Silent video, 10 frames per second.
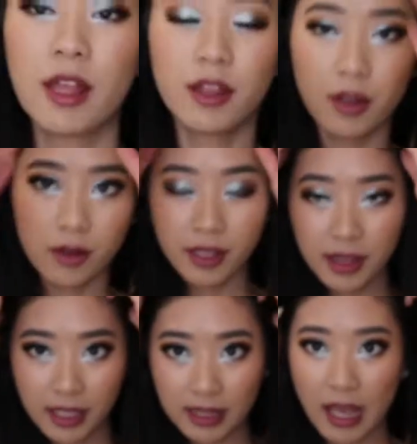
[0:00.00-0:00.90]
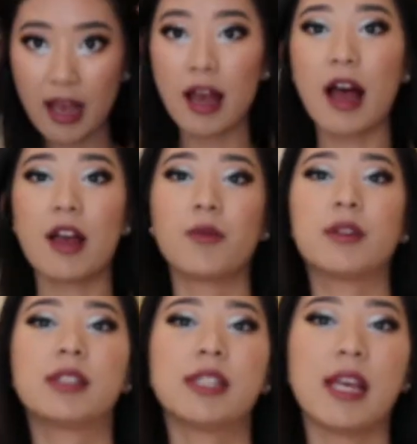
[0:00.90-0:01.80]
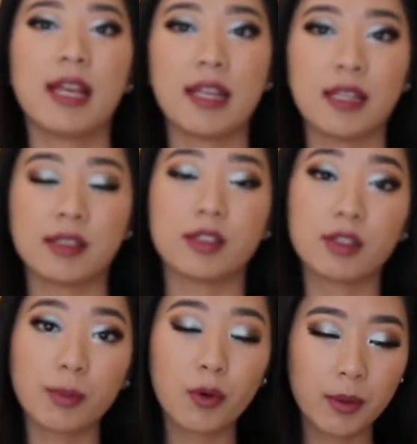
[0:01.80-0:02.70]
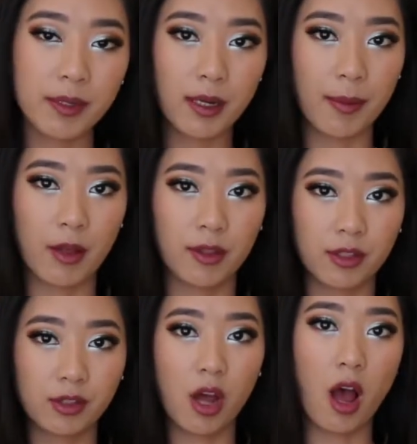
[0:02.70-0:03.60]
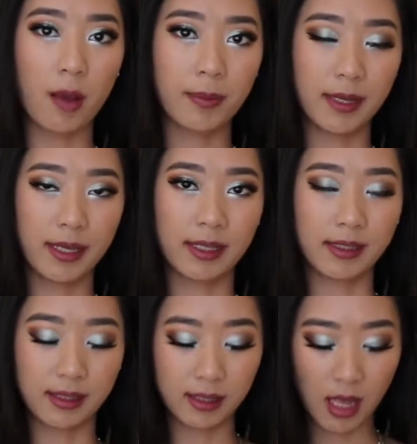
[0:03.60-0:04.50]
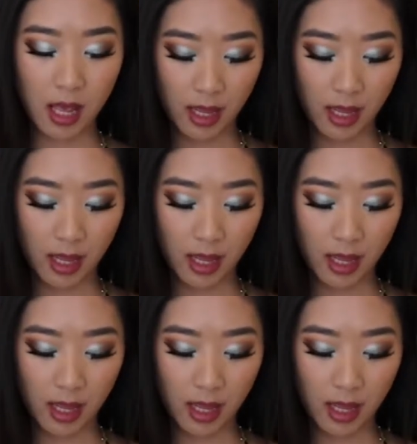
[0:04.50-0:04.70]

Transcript: The only thing that I would say is a disappointment about this top is